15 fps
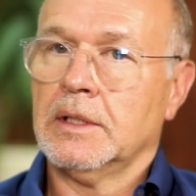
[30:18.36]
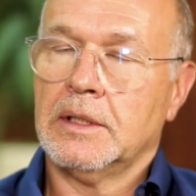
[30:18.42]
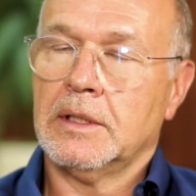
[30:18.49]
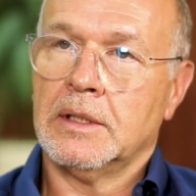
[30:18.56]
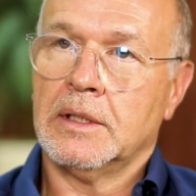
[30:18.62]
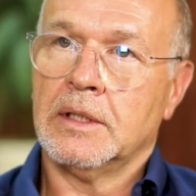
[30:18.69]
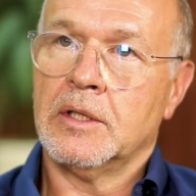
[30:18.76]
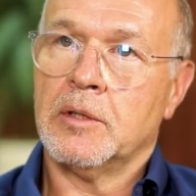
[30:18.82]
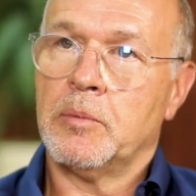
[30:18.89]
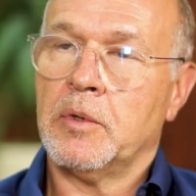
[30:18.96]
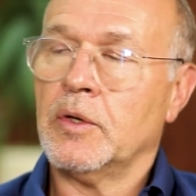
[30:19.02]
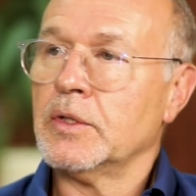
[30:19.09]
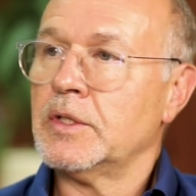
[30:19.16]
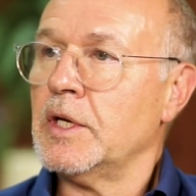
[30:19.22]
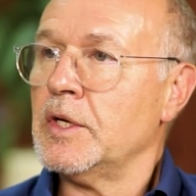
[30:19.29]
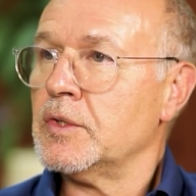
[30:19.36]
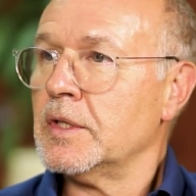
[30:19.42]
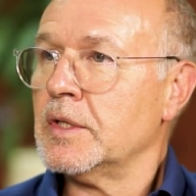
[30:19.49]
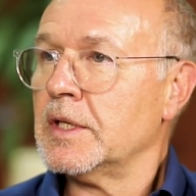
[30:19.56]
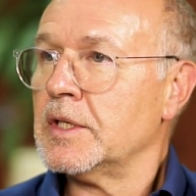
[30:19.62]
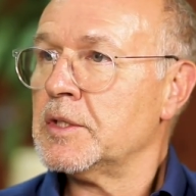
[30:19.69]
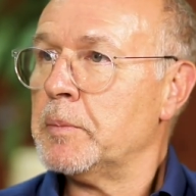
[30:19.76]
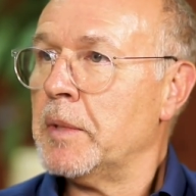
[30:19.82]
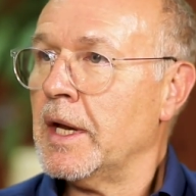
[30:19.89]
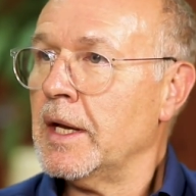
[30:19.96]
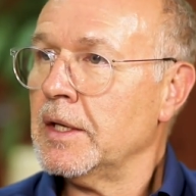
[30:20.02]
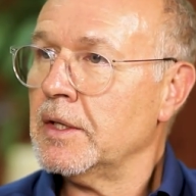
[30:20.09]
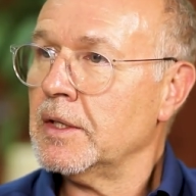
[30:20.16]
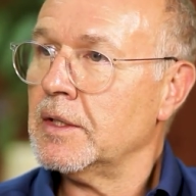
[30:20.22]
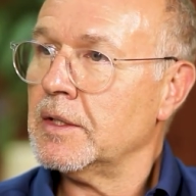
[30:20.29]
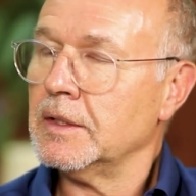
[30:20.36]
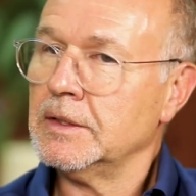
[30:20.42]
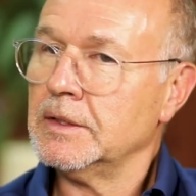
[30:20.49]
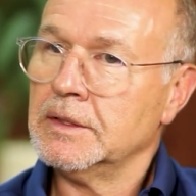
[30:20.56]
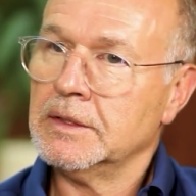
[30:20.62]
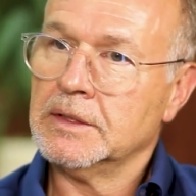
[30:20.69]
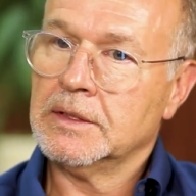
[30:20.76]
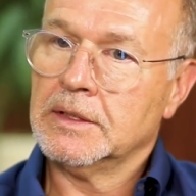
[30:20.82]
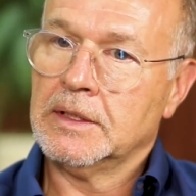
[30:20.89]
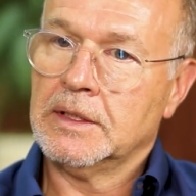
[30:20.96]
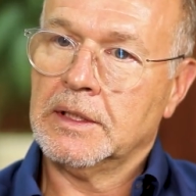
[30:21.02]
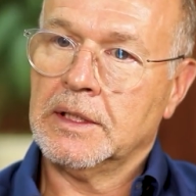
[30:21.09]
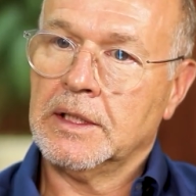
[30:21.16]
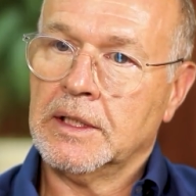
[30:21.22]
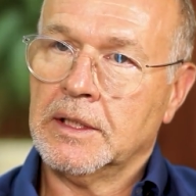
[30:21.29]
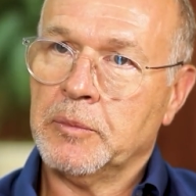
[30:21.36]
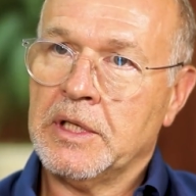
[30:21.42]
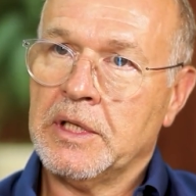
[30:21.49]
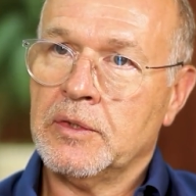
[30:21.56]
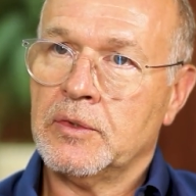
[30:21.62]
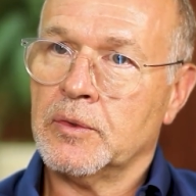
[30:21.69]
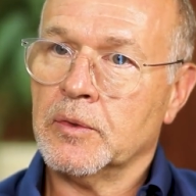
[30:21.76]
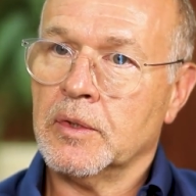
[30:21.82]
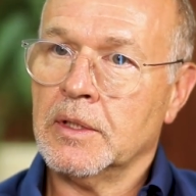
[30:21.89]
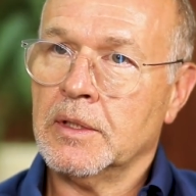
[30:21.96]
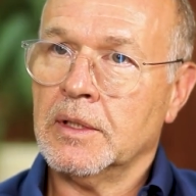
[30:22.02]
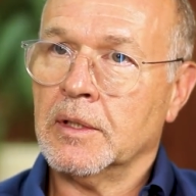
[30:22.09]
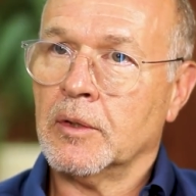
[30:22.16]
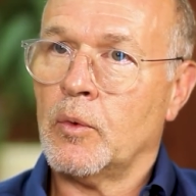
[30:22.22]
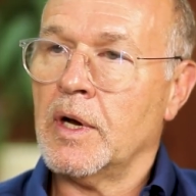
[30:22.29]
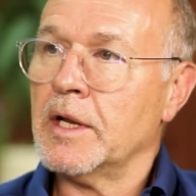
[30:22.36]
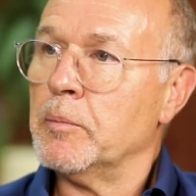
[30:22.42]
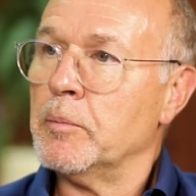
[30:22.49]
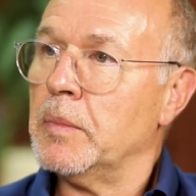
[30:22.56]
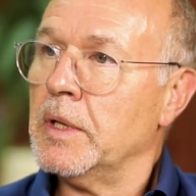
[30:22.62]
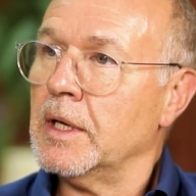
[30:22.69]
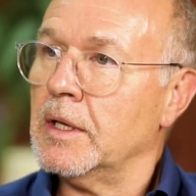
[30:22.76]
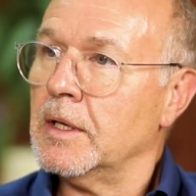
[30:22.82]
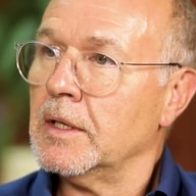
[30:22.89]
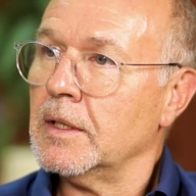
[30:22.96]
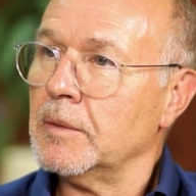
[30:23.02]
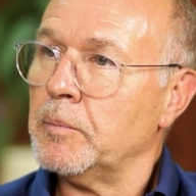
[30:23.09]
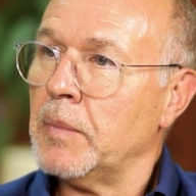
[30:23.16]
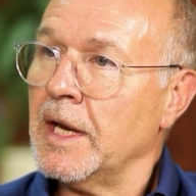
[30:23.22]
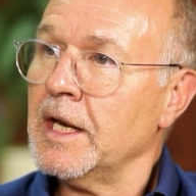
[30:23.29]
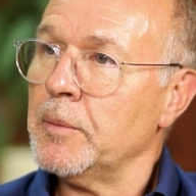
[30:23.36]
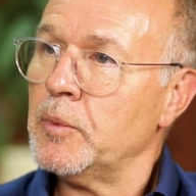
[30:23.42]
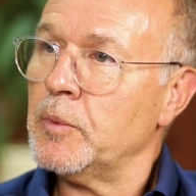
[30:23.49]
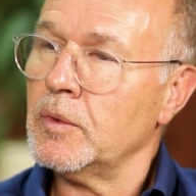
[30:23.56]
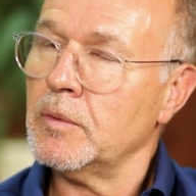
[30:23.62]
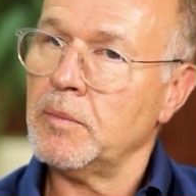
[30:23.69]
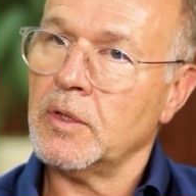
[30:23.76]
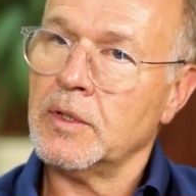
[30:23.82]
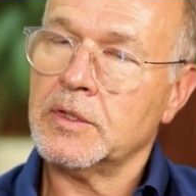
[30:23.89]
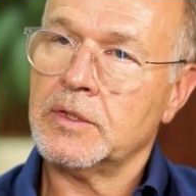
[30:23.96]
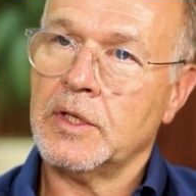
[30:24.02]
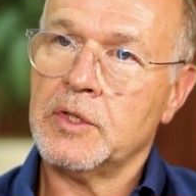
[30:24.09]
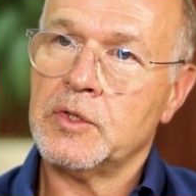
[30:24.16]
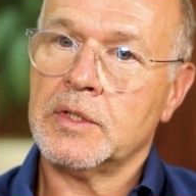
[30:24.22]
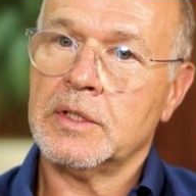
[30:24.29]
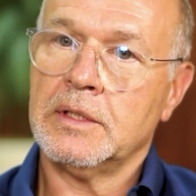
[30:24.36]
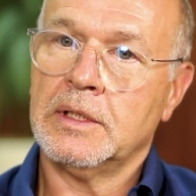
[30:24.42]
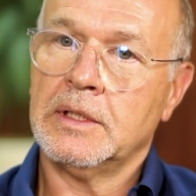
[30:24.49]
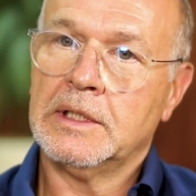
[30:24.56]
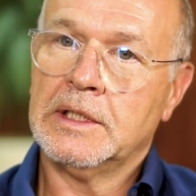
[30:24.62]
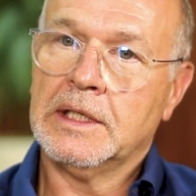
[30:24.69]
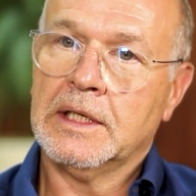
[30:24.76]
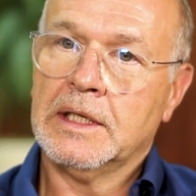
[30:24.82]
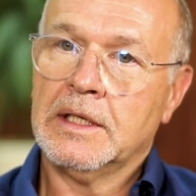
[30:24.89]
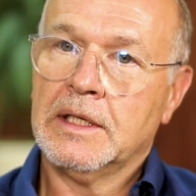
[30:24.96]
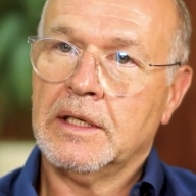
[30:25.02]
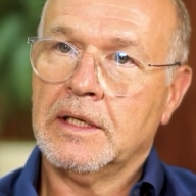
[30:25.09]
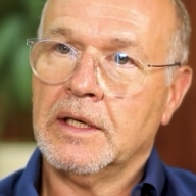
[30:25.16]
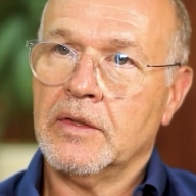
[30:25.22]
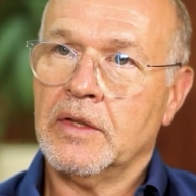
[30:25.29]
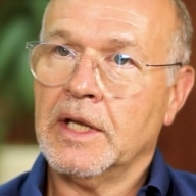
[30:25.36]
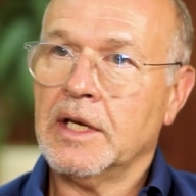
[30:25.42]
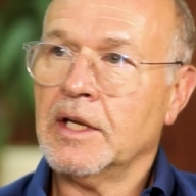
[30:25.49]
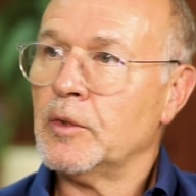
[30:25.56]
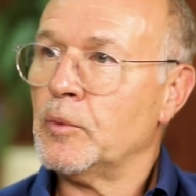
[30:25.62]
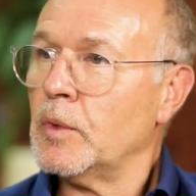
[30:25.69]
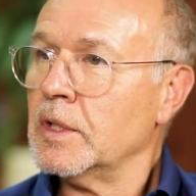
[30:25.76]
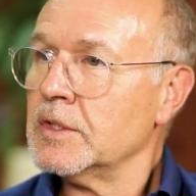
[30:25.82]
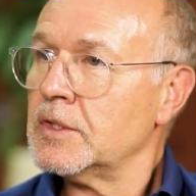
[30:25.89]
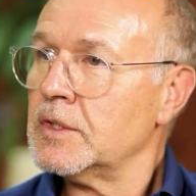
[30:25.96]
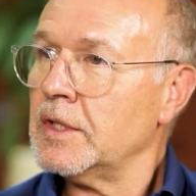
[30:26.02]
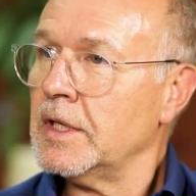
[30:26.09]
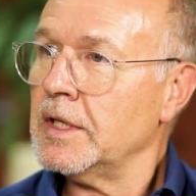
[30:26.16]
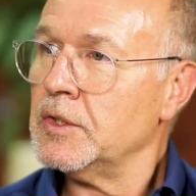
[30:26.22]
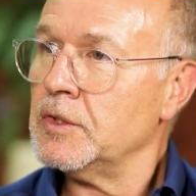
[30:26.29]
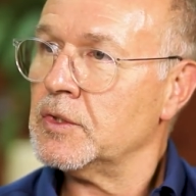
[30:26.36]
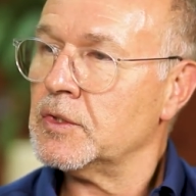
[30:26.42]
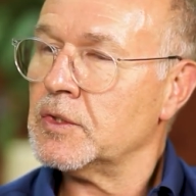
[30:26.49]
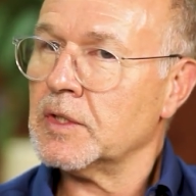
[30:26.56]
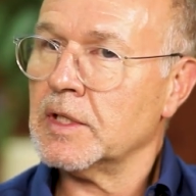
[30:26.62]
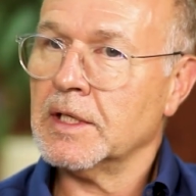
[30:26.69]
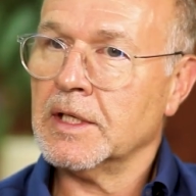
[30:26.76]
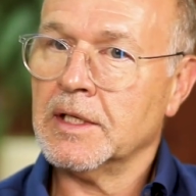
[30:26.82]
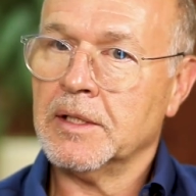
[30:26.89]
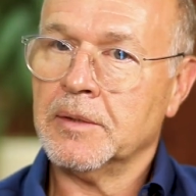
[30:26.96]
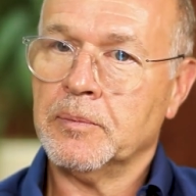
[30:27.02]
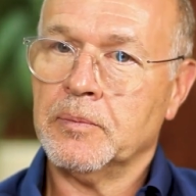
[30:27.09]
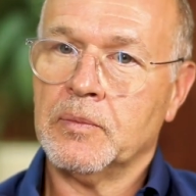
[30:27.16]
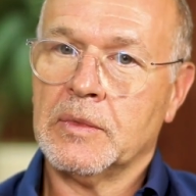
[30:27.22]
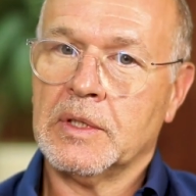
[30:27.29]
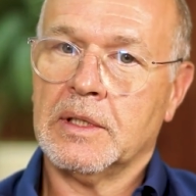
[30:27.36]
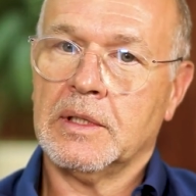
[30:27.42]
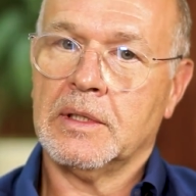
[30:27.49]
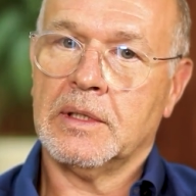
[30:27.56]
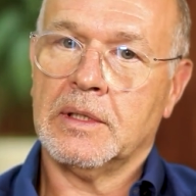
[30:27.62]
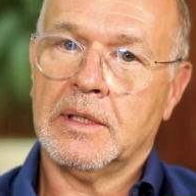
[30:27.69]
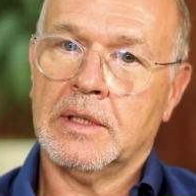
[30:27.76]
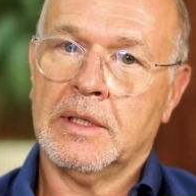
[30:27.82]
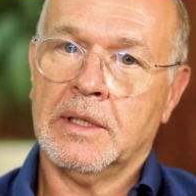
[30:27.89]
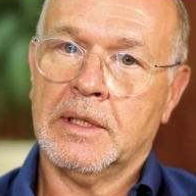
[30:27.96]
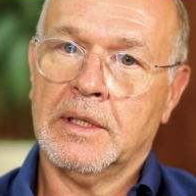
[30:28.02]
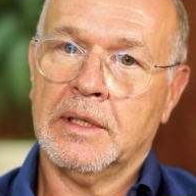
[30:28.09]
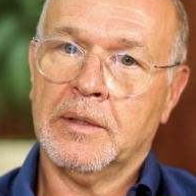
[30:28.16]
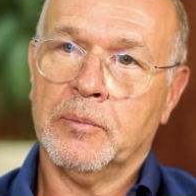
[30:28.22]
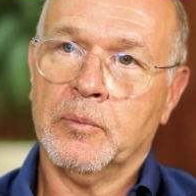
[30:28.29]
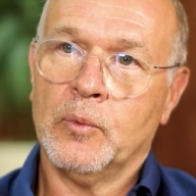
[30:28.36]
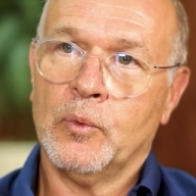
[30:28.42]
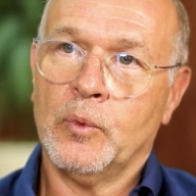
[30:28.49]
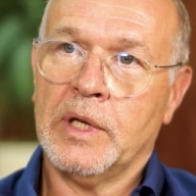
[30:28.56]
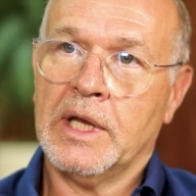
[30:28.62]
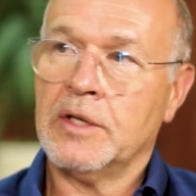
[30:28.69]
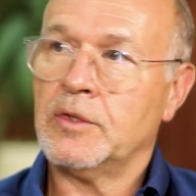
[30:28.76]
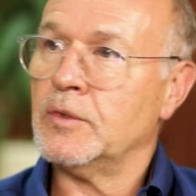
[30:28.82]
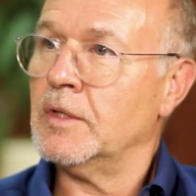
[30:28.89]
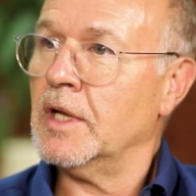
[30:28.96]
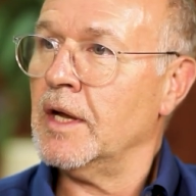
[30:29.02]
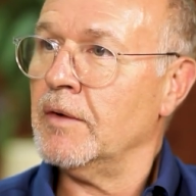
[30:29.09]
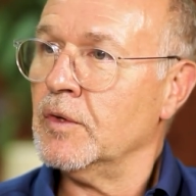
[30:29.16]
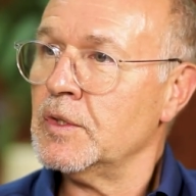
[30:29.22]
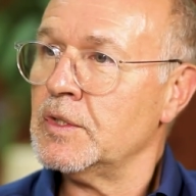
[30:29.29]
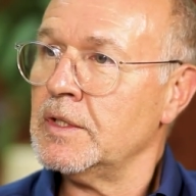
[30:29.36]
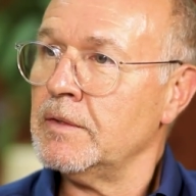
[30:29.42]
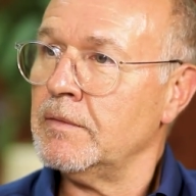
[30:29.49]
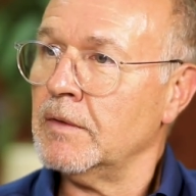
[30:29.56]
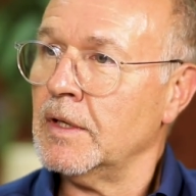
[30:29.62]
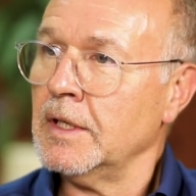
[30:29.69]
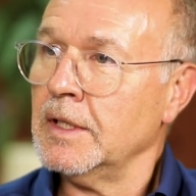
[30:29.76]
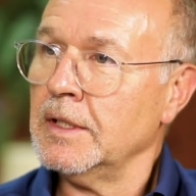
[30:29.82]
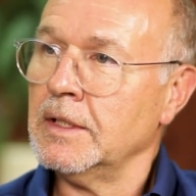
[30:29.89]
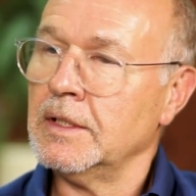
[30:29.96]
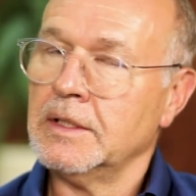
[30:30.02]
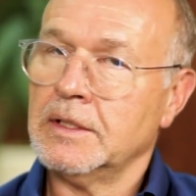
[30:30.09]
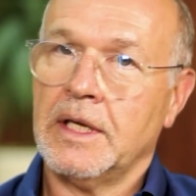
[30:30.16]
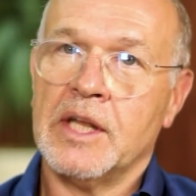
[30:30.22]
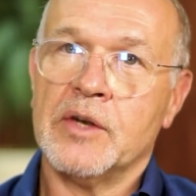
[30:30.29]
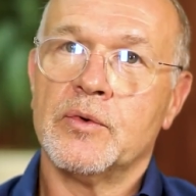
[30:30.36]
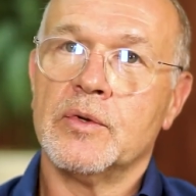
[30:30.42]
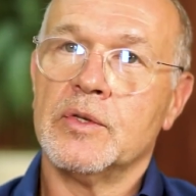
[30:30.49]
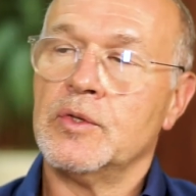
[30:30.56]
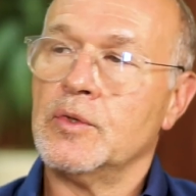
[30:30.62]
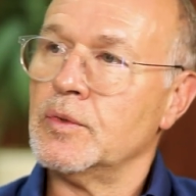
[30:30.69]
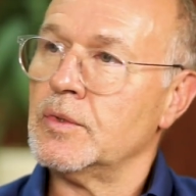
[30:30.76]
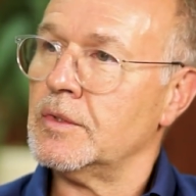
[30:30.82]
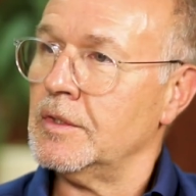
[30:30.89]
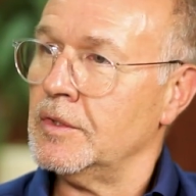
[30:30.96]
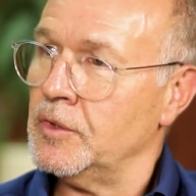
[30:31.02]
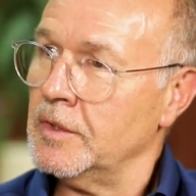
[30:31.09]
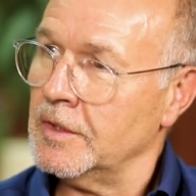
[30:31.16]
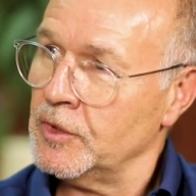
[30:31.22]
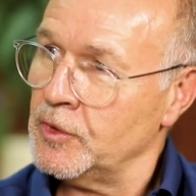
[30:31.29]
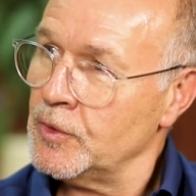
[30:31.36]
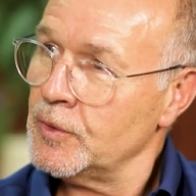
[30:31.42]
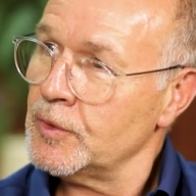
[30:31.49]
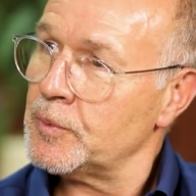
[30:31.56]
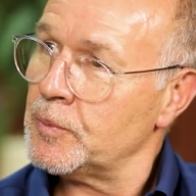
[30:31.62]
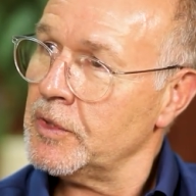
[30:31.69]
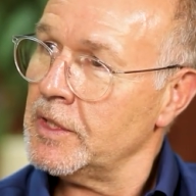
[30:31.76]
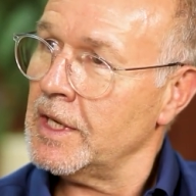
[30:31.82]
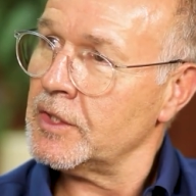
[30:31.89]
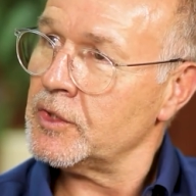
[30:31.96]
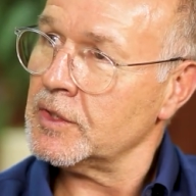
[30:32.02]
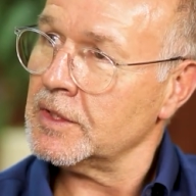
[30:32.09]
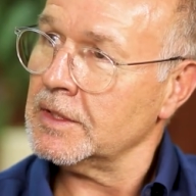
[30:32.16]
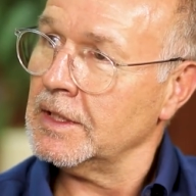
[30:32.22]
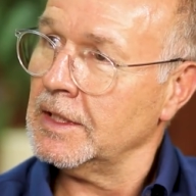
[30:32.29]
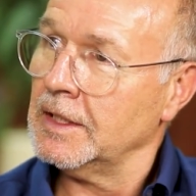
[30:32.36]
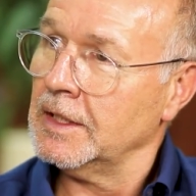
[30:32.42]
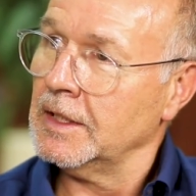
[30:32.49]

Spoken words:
The plantation expanded into quite a big pineapple plantation. Then at one stage, we had to diversify, introduce the juice production.